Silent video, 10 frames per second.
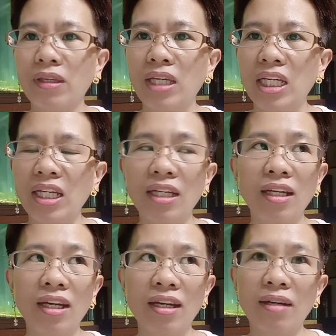And
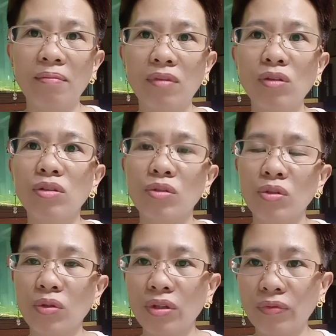I am also
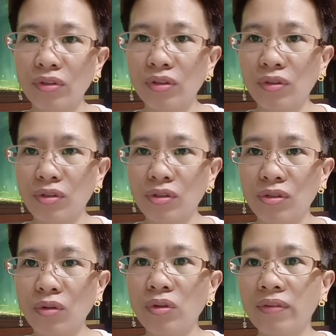sorry for
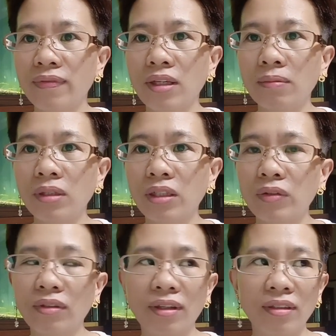those OFW
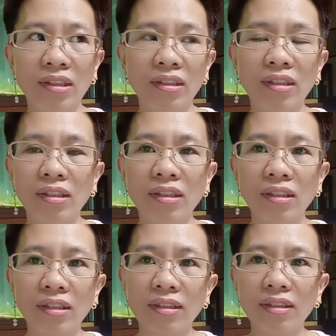that
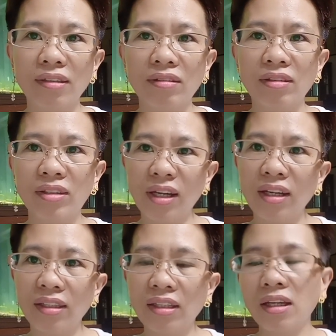
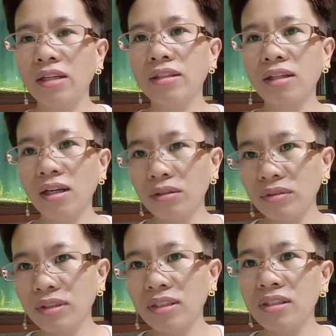died in other
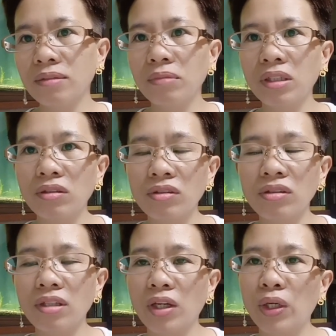countries because
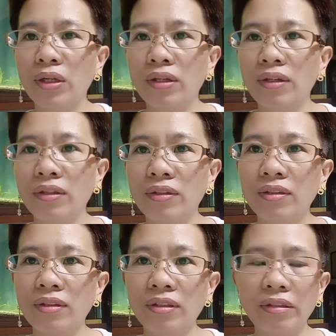
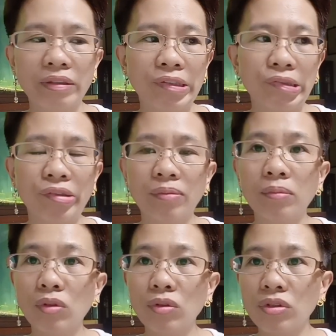their
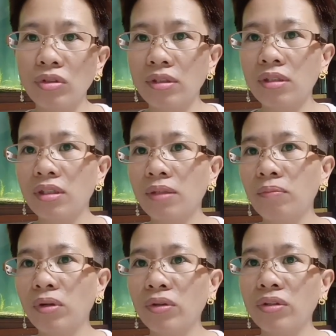boss or their
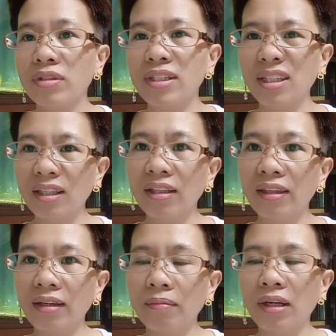employers killed
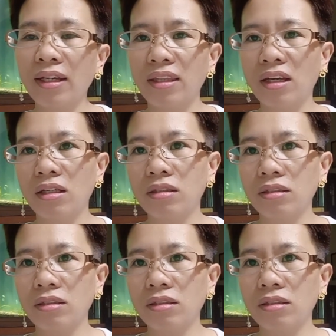them like this.